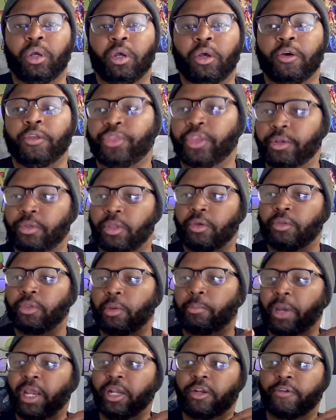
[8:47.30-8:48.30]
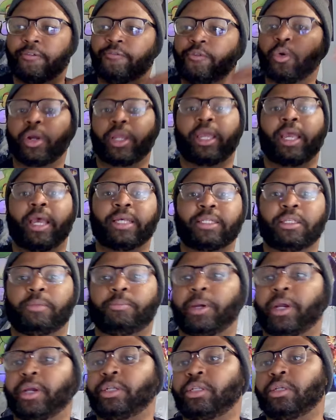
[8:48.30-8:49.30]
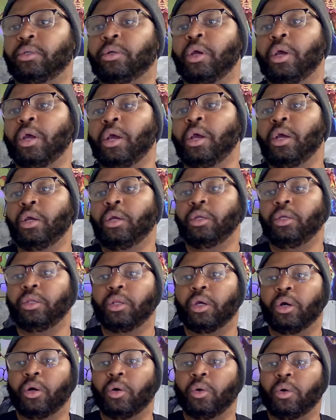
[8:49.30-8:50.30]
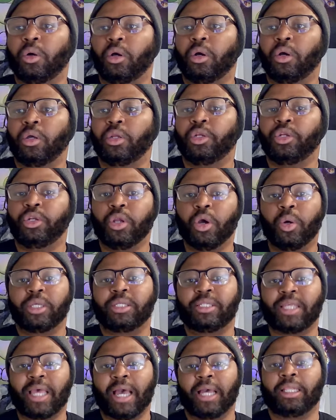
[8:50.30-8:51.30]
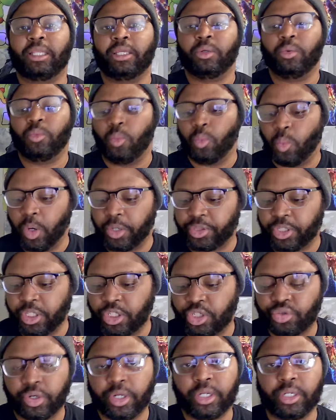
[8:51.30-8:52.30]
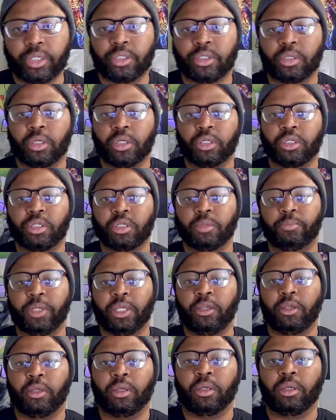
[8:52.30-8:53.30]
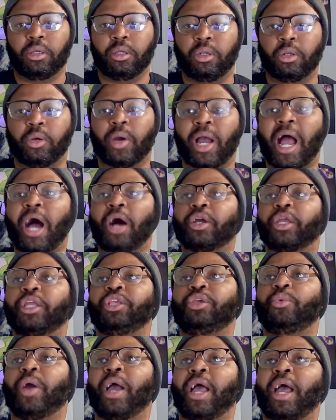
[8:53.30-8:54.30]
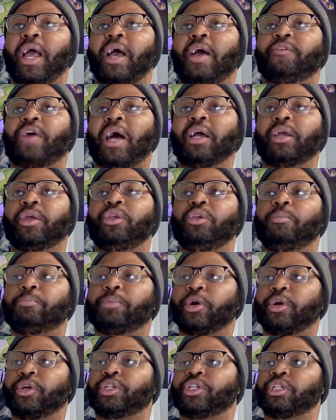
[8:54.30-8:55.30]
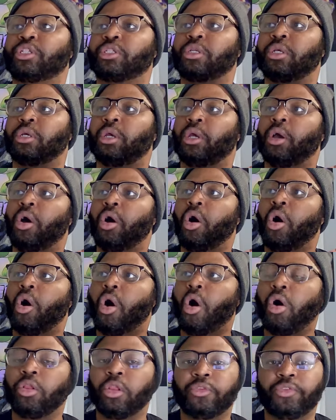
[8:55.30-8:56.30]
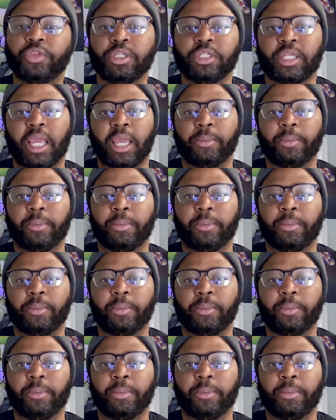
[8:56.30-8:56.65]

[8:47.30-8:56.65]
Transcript: They're paid to forecast, they're paid to, you know, know exactly what these trends should be. You know, how can you have, how can you purchase all of these game